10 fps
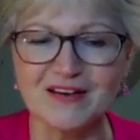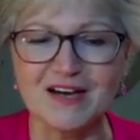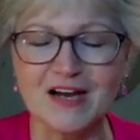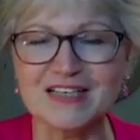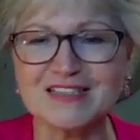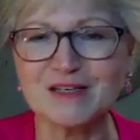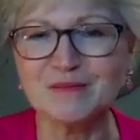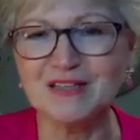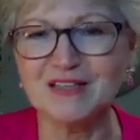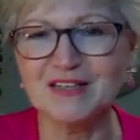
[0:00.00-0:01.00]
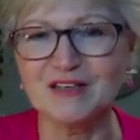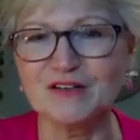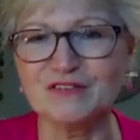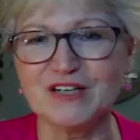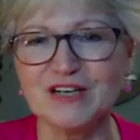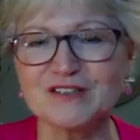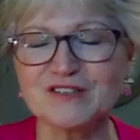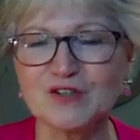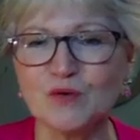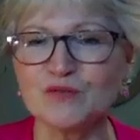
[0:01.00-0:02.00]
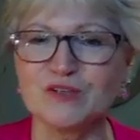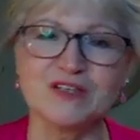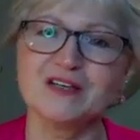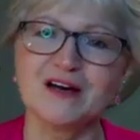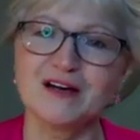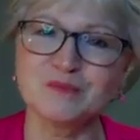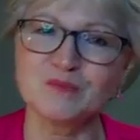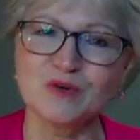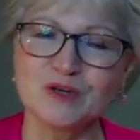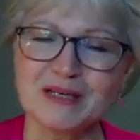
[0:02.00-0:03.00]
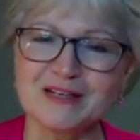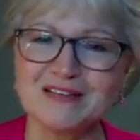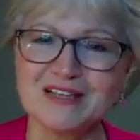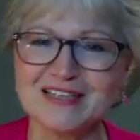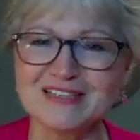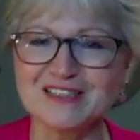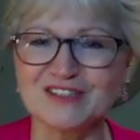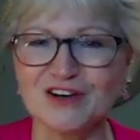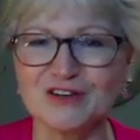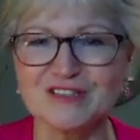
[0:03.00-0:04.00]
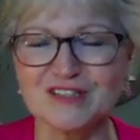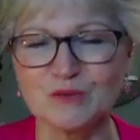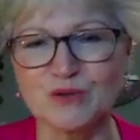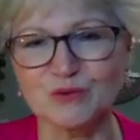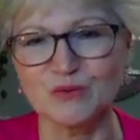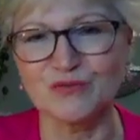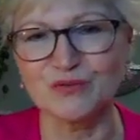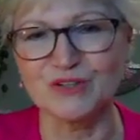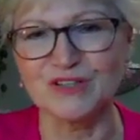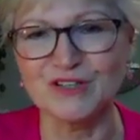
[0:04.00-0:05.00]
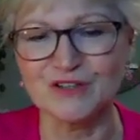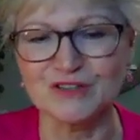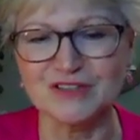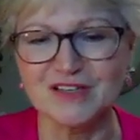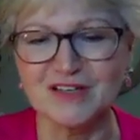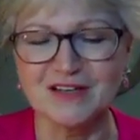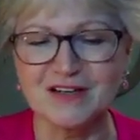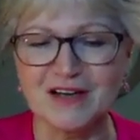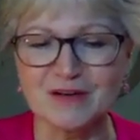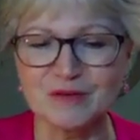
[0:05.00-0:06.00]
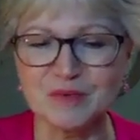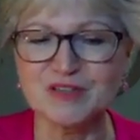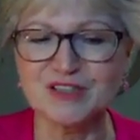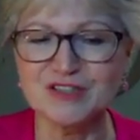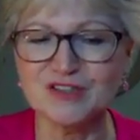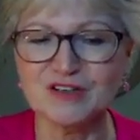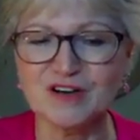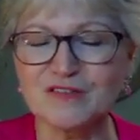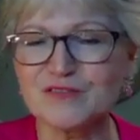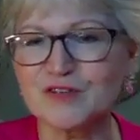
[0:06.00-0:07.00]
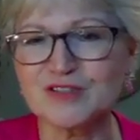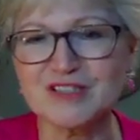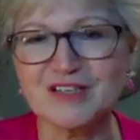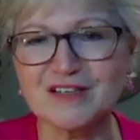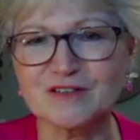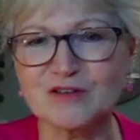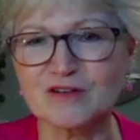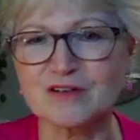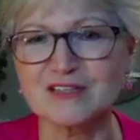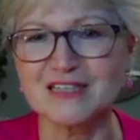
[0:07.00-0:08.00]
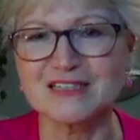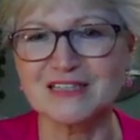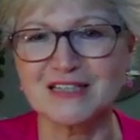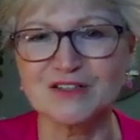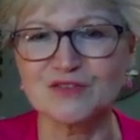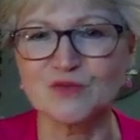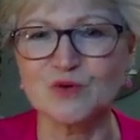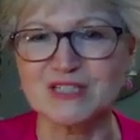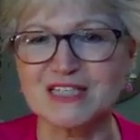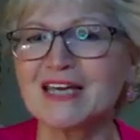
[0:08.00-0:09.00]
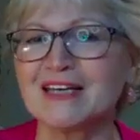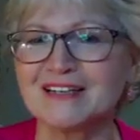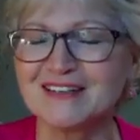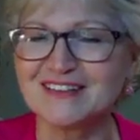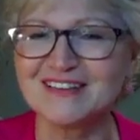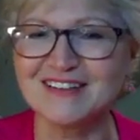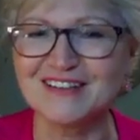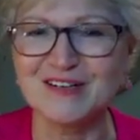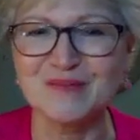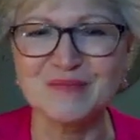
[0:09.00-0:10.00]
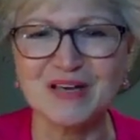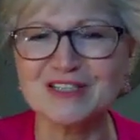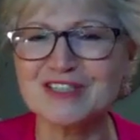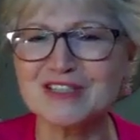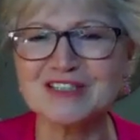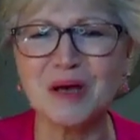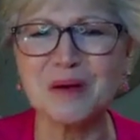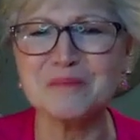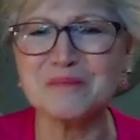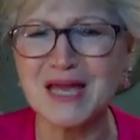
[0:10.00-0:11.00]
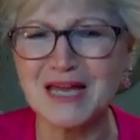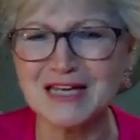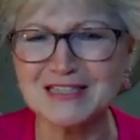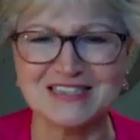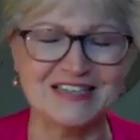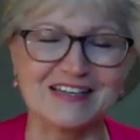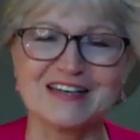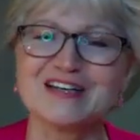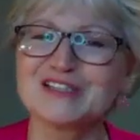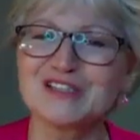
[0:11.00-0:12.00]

I guess I'm thinking of a Sophie, one of my clients' daughters that I worked with for years. I remember she took our first Hannah Kirkwood class at age 14. And she's amazing.